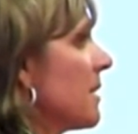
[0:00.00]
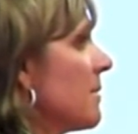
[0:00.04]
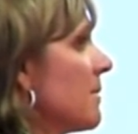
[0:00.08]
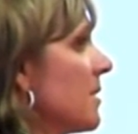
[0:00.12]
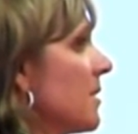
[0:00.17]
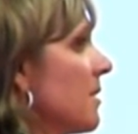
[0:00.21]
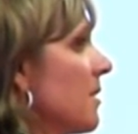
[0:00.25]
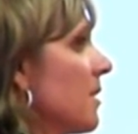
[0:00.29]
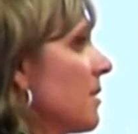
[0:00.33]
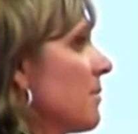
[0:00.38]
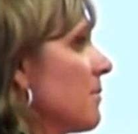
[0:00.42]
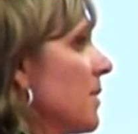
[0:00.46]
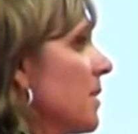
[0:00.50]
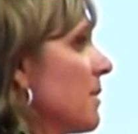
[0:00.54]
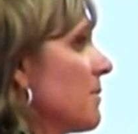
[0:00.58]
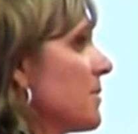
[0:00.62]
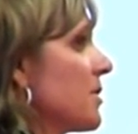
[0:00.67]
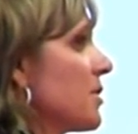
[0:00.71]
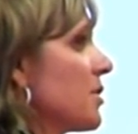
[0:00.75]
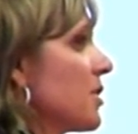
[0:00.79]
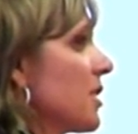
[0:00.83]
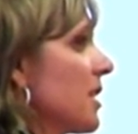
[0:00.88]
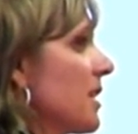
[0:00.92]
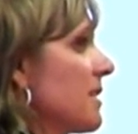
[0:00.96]
baby on
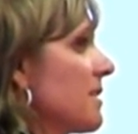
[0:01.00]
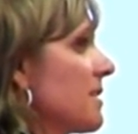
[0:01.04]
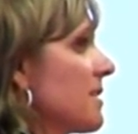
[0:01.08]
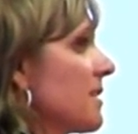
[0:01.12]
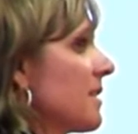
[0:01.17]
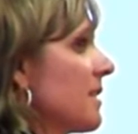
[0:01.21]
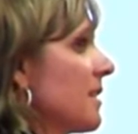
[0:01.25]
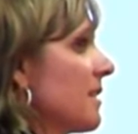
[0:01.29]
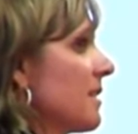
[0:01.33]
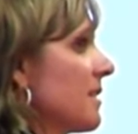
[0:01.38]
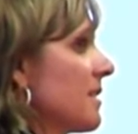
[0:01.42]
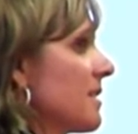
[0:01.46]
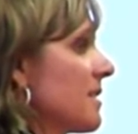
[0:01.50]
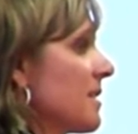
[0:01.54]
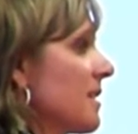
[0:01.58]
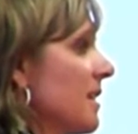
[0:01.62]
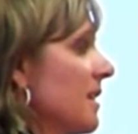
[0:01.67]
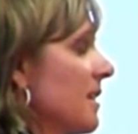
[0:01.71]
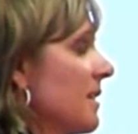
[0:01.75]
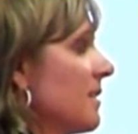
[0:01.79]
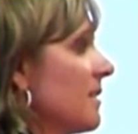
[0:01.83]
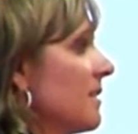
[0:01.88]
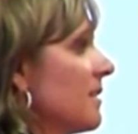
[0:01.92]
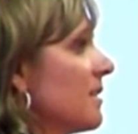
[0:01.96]
mom's chest, skin to
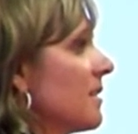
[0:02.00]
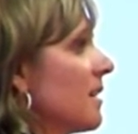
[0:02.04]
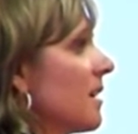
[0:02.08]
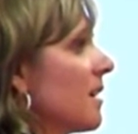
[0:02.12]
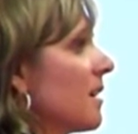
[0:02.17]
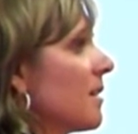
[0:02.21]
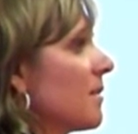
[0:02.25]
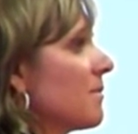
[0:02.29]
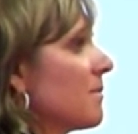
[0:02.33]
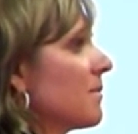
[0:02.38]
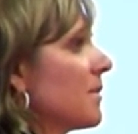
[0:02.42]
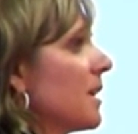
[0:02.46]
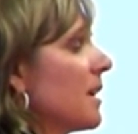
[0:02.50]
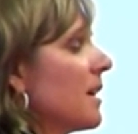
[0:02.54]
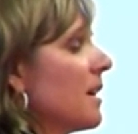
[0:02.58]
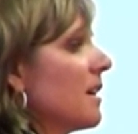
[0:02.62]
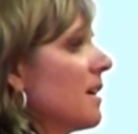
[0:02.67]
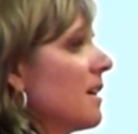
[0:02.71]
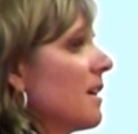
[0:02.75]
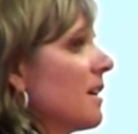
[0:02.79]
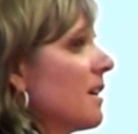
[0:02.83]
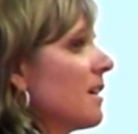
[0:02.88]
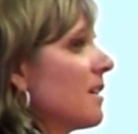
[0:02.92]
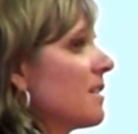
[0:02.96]
skin.
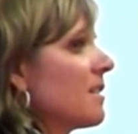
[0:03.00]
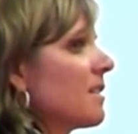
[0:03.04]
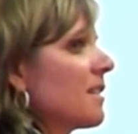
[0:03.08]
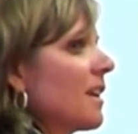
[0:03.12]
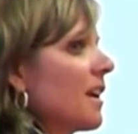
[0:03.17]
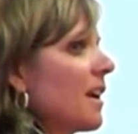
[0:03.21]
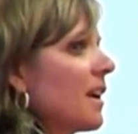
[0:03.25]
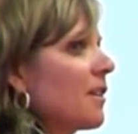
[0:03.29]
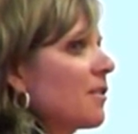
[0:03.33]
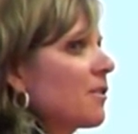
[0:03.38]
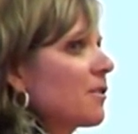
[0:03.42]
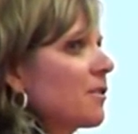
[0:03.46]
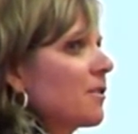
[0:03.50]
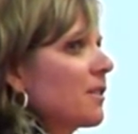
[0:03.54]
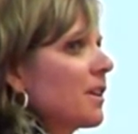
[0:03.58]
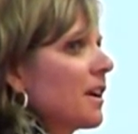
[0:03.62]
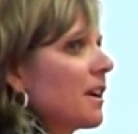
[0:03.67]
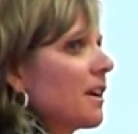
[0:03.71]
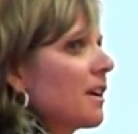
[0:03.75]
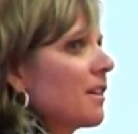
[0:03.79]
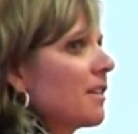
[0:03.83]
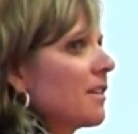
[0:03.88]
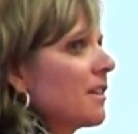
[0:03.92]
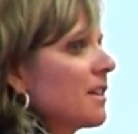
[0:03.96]
Kangaroo
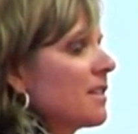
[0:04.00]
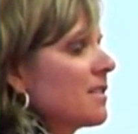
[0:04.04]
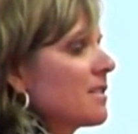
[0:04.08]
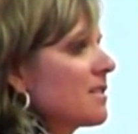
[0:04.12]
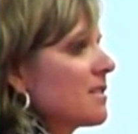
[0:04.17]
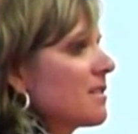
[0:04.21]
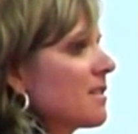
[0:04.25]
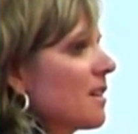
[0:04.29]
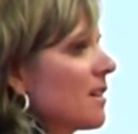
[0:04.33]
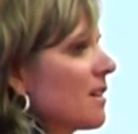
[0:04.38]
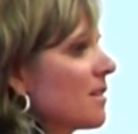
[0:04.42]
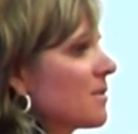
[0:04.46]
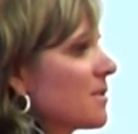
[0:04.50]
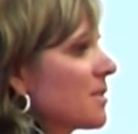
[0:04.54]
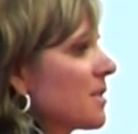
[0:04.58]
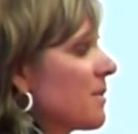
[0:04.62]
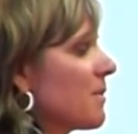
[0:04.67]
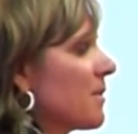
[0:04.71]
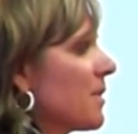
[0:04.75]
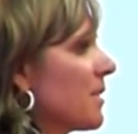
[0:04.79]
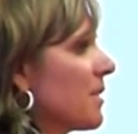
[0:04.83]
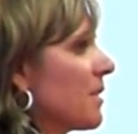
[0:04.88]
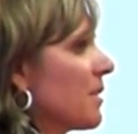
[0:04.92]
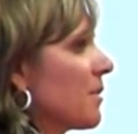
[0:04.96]
care is
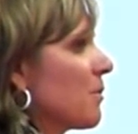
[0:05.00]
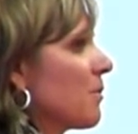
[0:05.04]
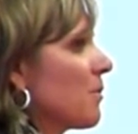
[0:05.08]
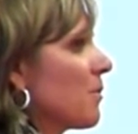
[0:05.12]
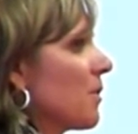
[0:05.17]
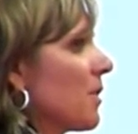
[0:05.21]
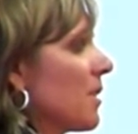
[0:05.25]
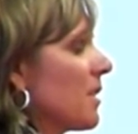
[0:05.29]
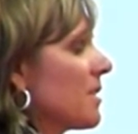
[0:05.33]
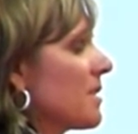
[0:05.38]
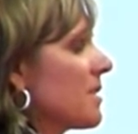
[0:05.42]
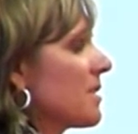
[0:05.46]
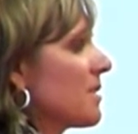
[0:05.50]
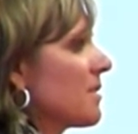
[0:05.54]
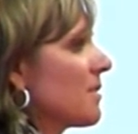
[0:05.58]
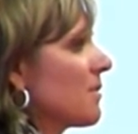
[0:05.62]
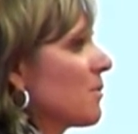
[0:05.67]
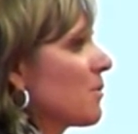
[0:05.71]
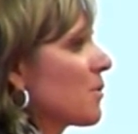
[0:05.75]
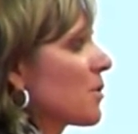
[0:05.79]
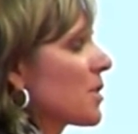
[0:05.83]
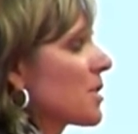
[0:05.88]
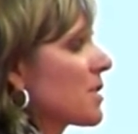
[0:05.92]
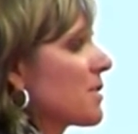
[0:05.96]
something that
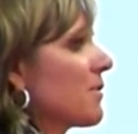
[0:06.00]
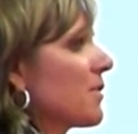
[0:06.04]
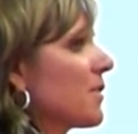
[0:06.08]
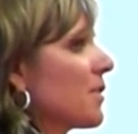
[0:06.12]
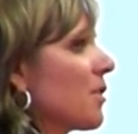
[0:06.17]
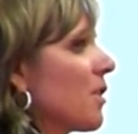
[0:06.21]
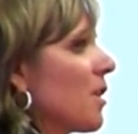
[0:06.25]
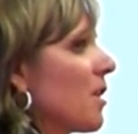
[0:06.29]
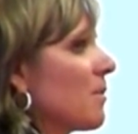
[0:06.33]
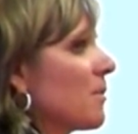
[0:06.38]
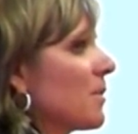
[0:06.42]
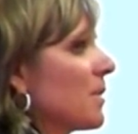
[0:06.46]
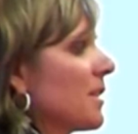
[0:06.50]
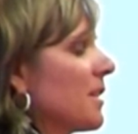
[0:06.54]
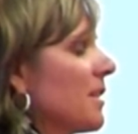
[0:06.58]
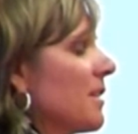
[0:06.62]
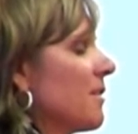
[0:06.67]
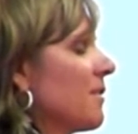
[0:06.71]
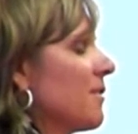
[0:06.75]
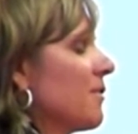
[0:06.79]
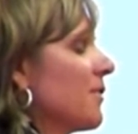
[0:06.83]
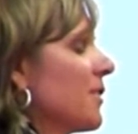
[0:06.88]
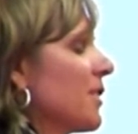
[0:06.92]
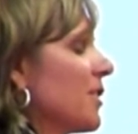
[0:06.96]
works
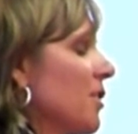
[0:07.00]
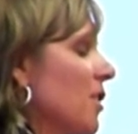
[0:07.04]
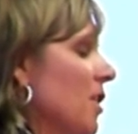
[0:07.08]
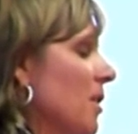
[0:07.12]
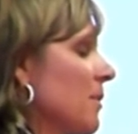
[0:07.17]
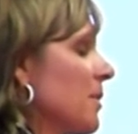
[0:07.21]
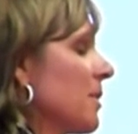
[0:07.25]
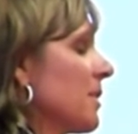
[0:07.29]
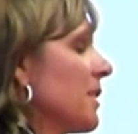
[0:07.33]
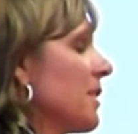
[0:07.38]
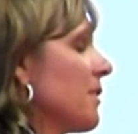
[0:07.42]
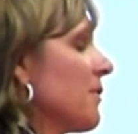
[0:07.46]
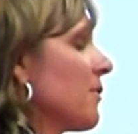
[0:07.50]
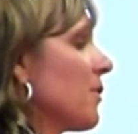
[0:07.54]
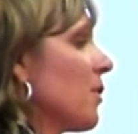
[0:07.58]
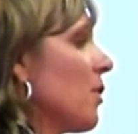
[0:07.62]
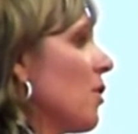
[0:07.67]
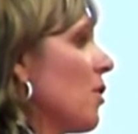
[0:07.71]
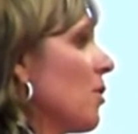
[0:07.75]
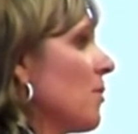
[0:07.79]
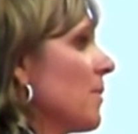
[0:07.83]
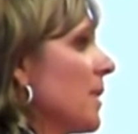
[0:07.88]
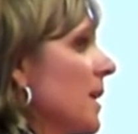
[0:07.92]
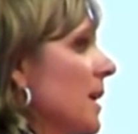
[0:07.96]
phenomenally for
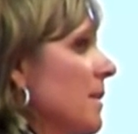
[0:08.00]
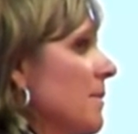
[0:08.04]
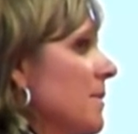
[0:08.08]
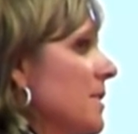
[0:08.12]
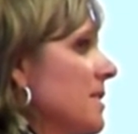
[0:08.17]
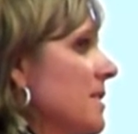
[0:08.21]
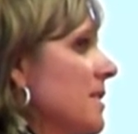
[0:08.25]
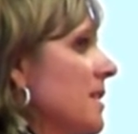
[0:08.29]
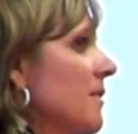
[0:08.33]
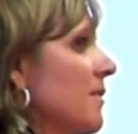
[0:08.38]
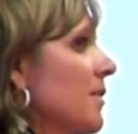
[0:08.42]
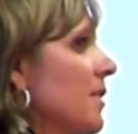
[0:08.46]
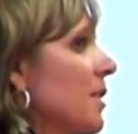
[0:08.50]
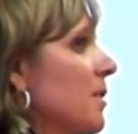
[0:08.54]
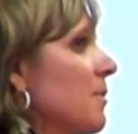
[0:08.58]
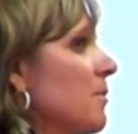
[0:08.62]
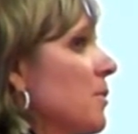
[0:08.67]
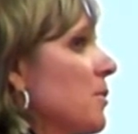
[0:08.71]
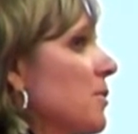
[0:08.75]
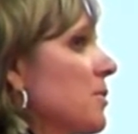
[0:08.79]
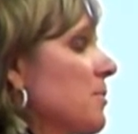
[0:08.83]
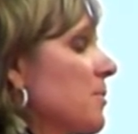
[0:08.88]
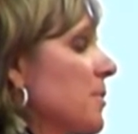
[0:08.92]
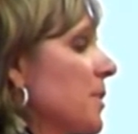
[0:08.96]
all babies, even our
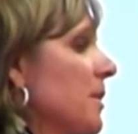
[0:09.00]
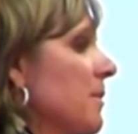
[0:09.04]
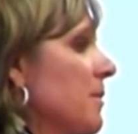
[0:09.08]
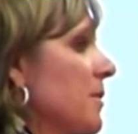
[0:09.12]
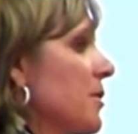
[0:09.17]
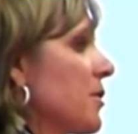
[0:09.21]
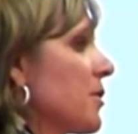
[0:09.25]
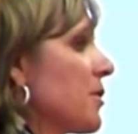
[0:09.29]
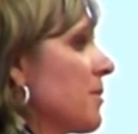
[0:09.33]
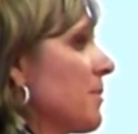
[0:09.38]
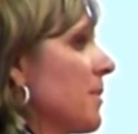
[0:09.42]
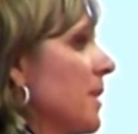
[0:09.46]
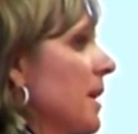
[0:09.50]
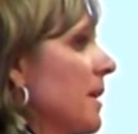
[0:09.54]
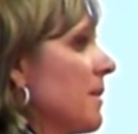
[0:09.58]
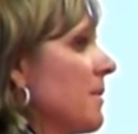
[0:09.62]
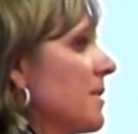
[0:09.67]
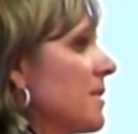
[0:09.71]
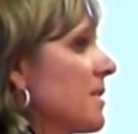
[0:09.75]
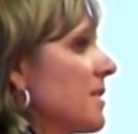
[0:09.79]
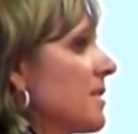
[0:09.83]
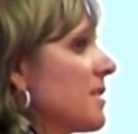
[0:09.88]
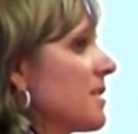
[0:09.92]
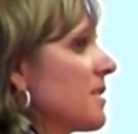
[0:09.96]
most premature
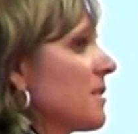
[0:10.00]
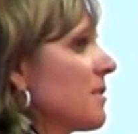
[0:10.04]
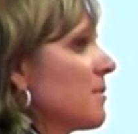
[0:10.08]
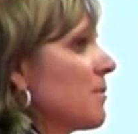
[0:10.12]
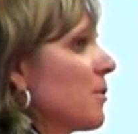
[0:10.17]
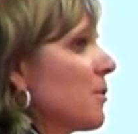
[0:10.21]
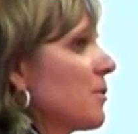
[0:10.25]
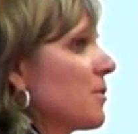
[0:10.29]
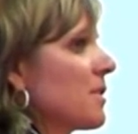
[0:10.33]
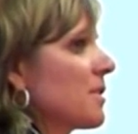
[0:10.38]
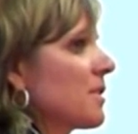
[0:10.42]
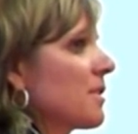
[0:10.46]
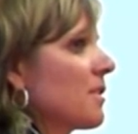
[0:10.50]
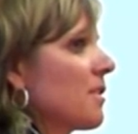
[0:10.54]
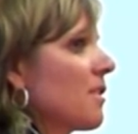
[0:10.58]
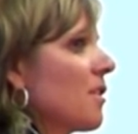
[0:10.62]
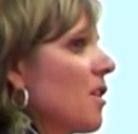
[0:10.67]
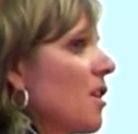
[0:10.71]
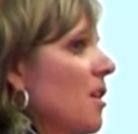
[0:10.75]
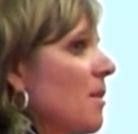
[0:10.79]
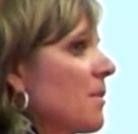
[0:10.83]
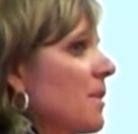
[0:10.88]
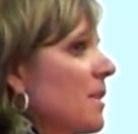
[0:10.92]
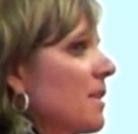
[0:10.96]
babies. It's the most
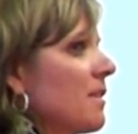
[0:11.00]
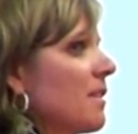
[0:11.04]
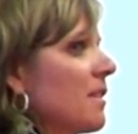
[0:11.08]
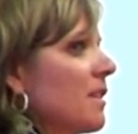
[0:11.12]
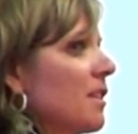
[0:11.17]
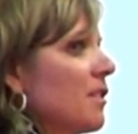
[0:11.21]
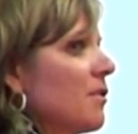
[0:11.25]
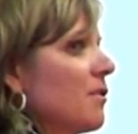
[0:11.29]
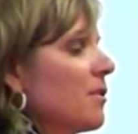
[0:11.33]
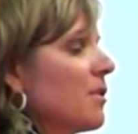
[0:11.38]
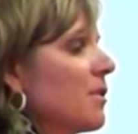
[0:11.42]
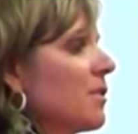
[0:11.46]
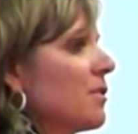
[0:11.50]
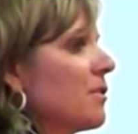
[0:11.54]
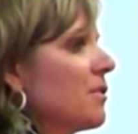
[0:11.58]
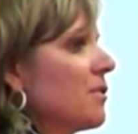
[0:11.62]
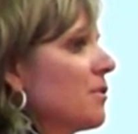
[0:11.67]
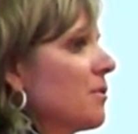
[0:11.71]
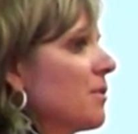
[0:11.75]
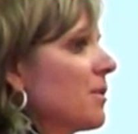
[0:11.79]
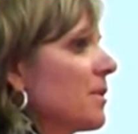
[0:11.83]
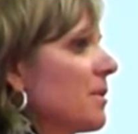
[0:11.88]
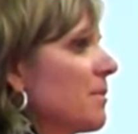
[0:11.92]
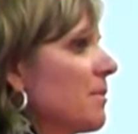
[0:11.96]
calming thing you can
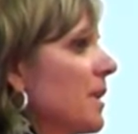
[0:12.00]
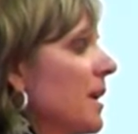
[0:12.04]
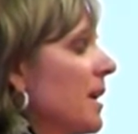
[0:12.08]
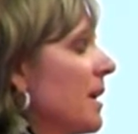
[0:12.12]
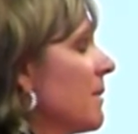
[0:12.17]
do with the